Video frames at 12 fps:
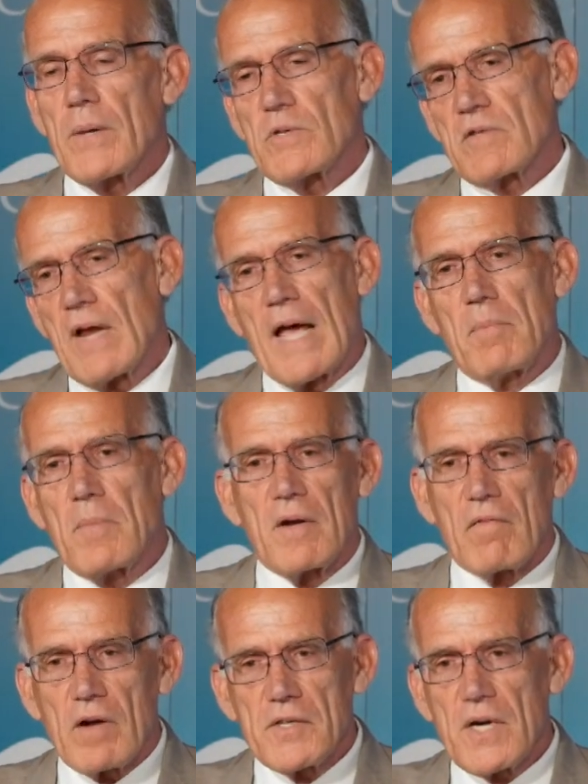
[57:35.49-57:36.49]
He was hadn't been
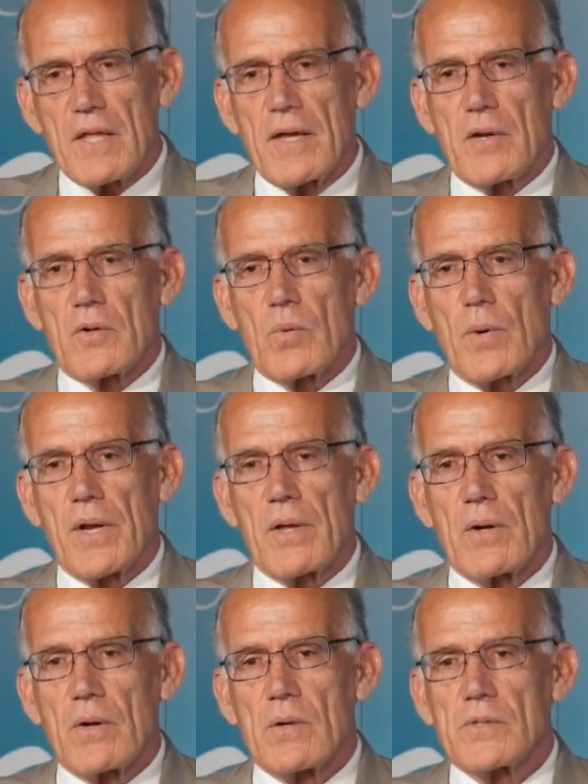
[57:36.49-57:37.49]
to Russia, I think, in 20
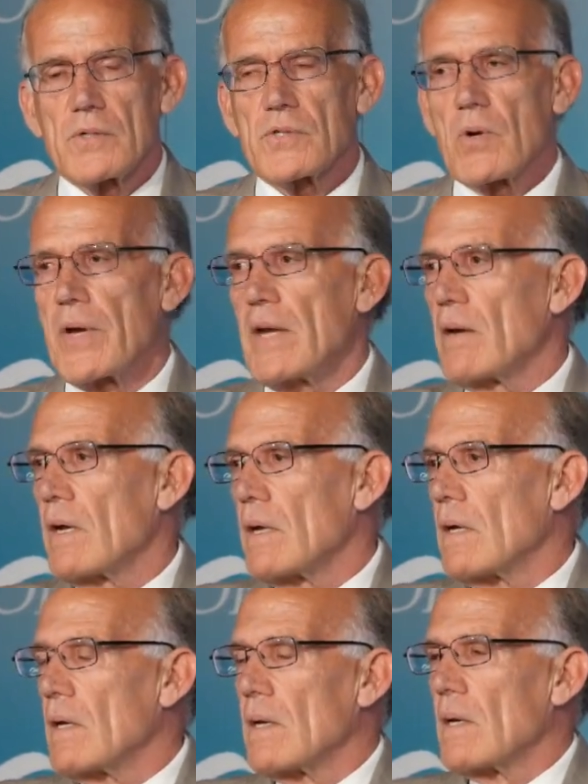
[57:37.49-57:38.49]
years. And so he,
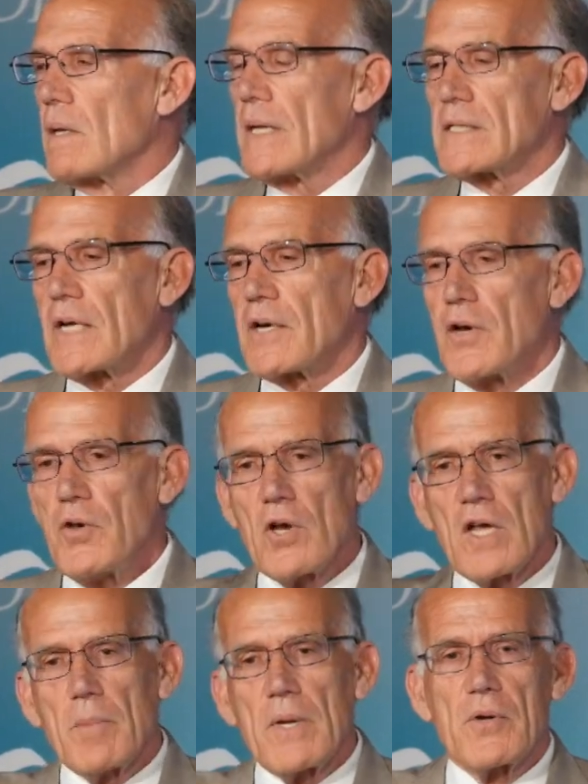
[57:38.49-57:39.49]
they said, "Can you
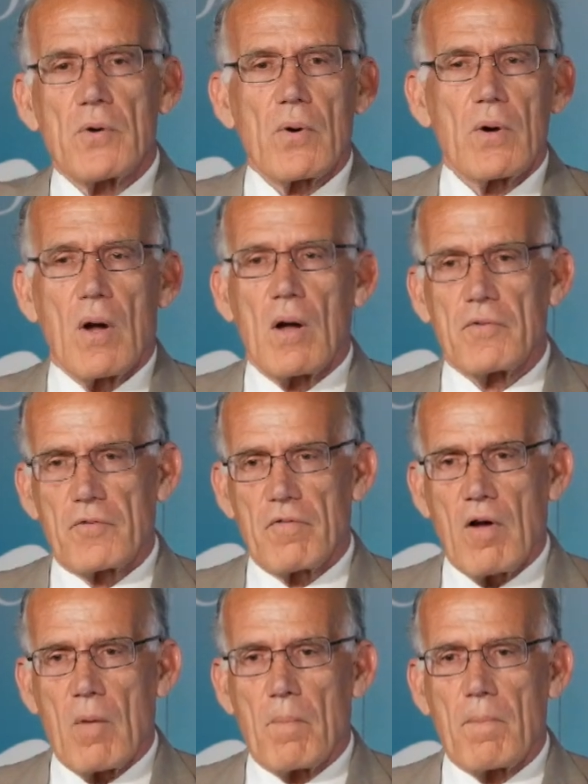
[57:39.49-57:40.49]
get me dirt on
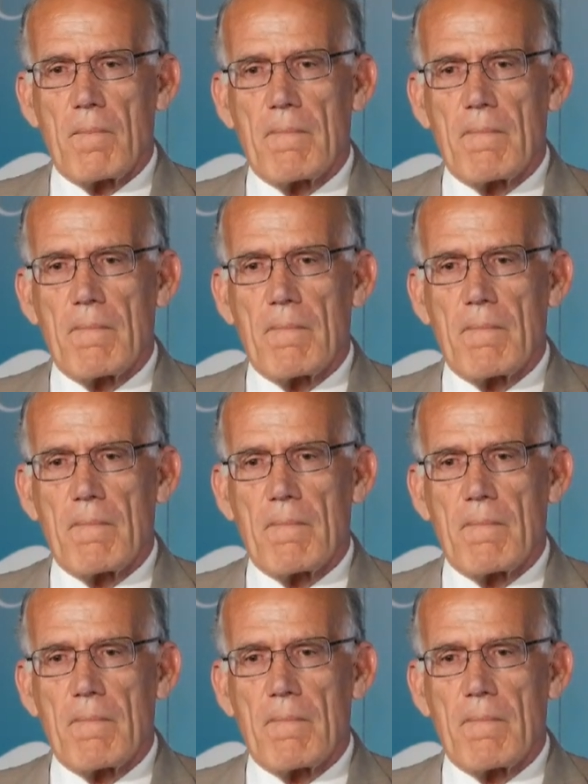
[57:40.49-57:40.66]
Trump?"